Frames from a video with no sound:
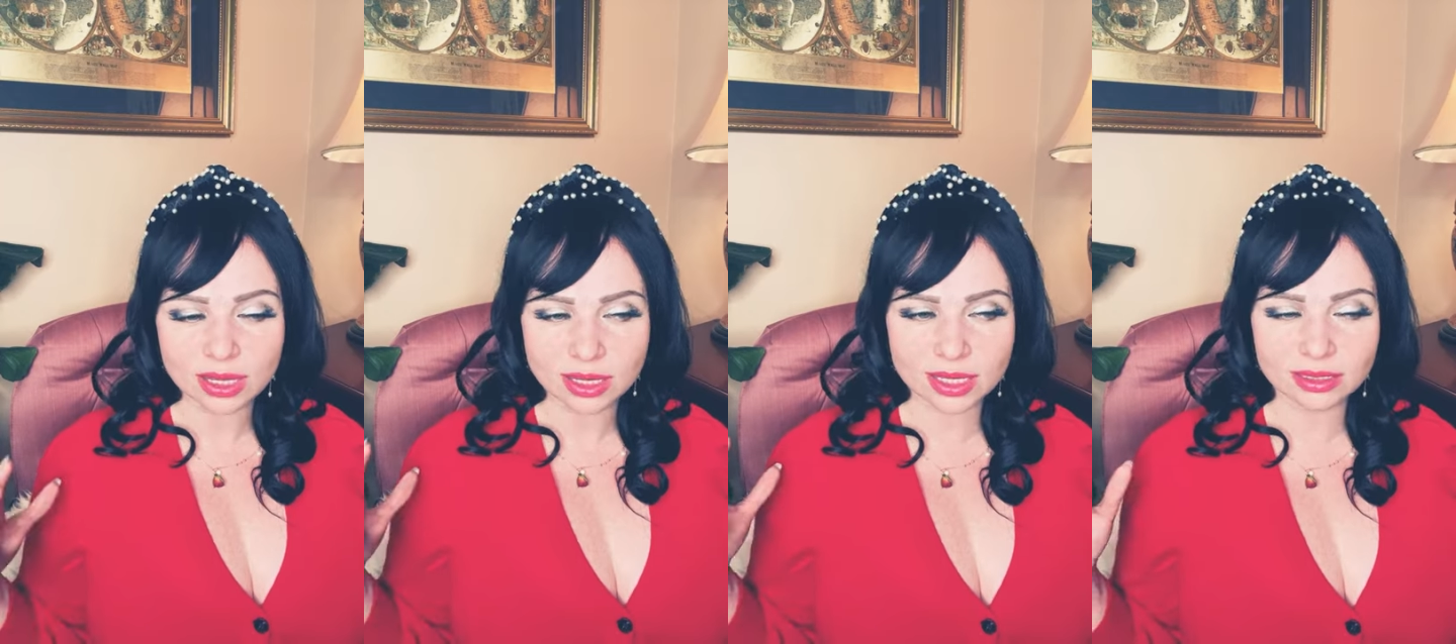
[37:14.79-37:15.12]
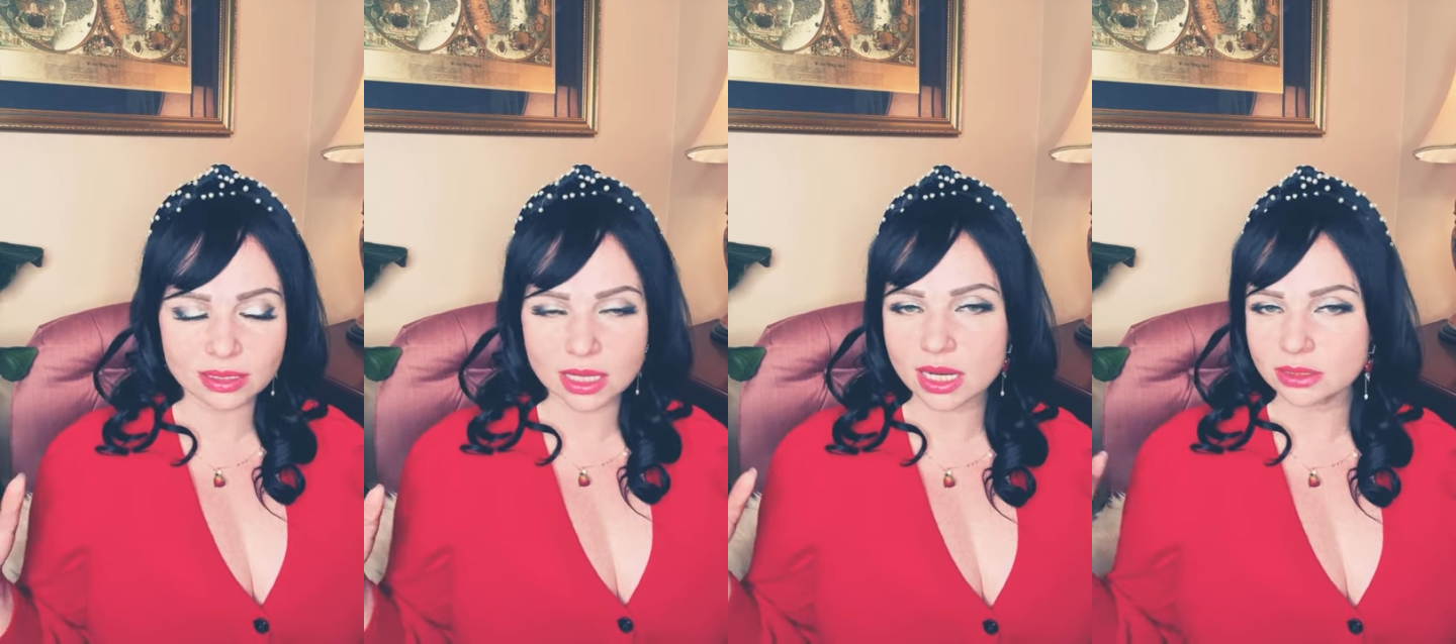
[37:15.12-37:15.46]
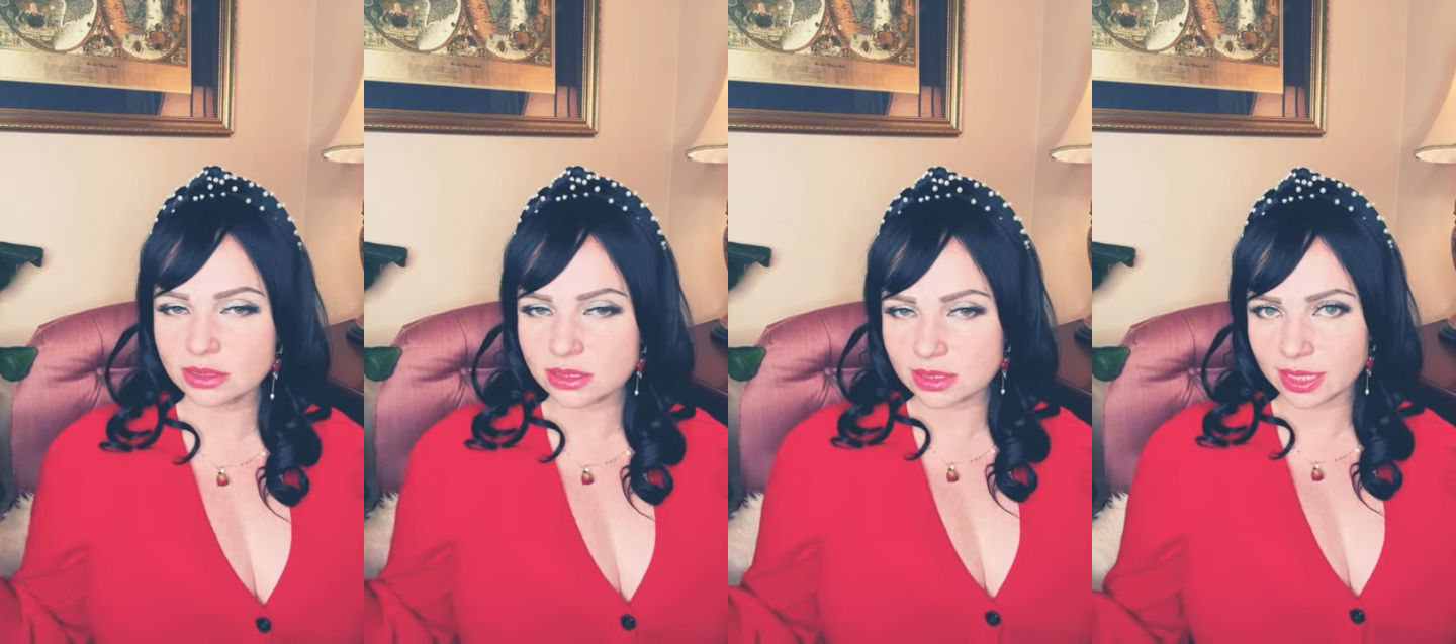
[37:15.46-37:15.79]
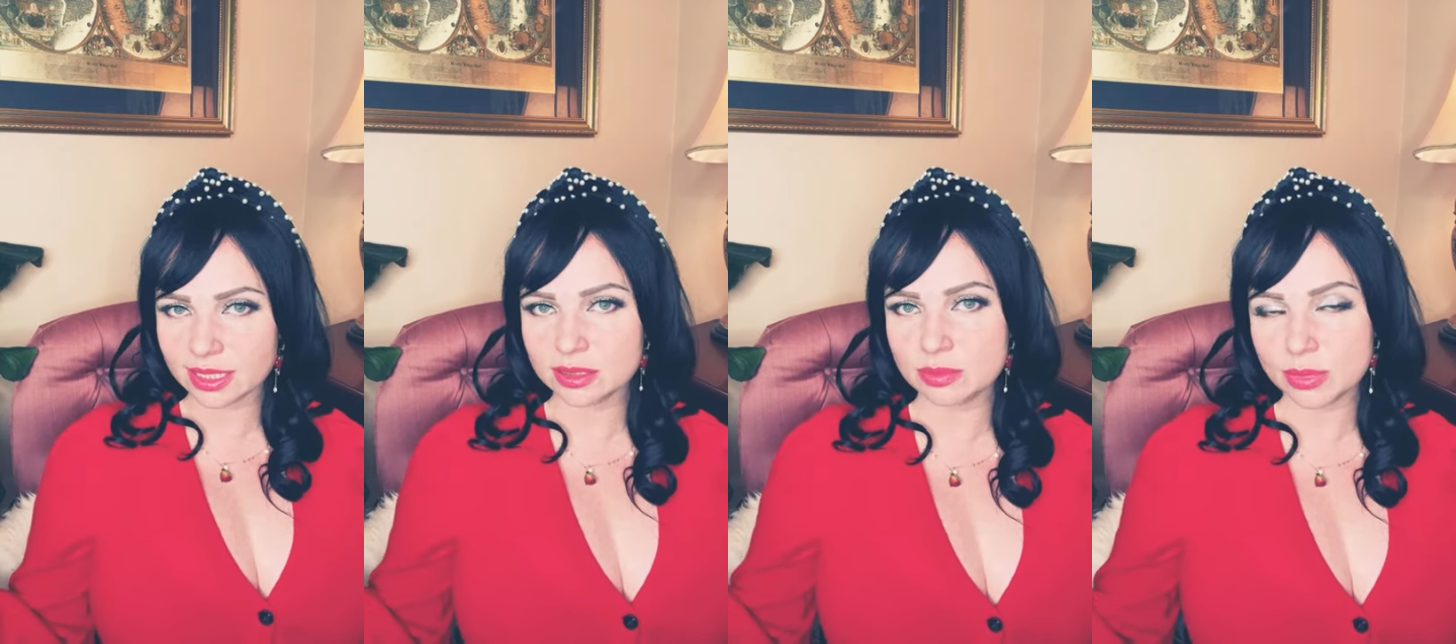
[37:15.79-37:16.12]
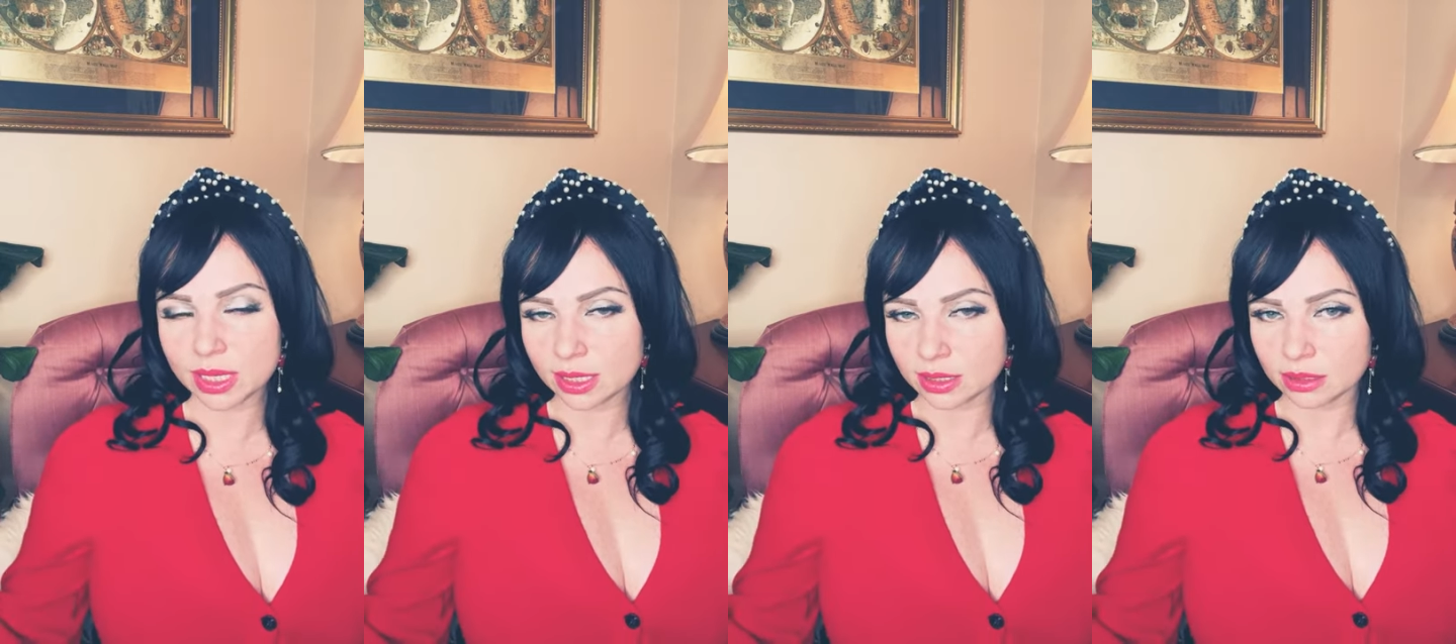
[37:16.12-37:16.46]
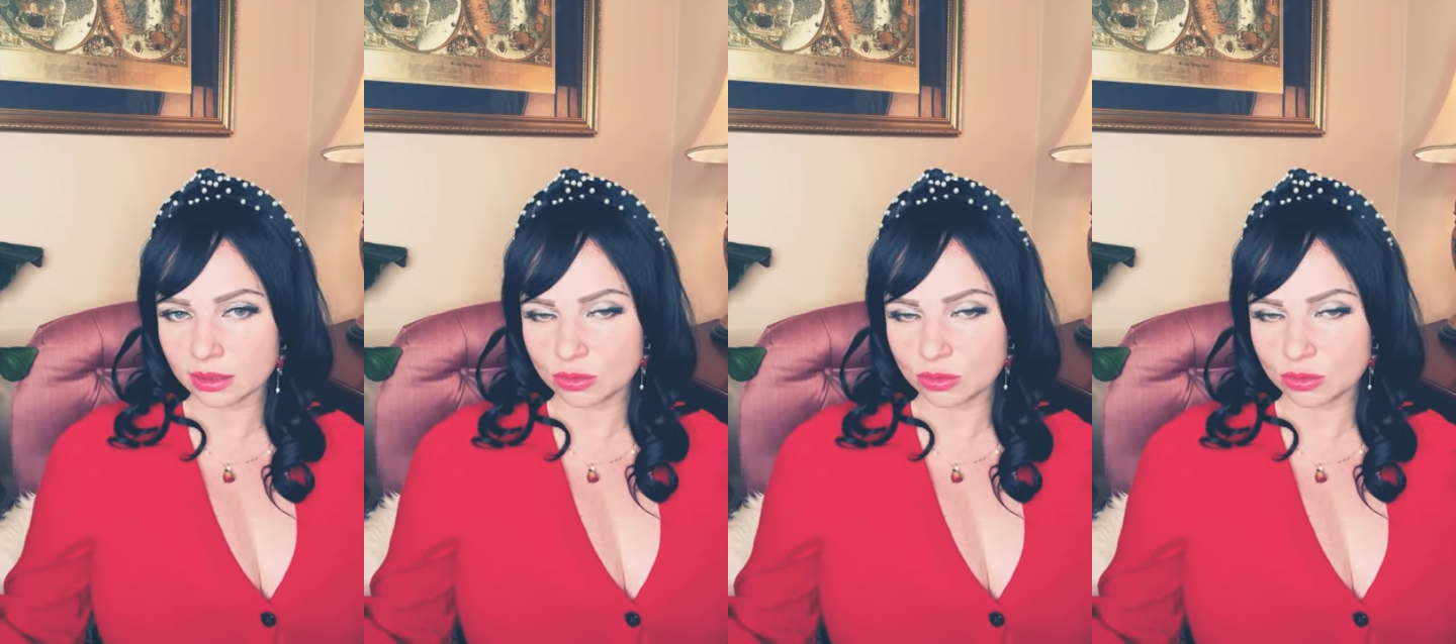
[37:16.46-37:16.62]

cannot stand men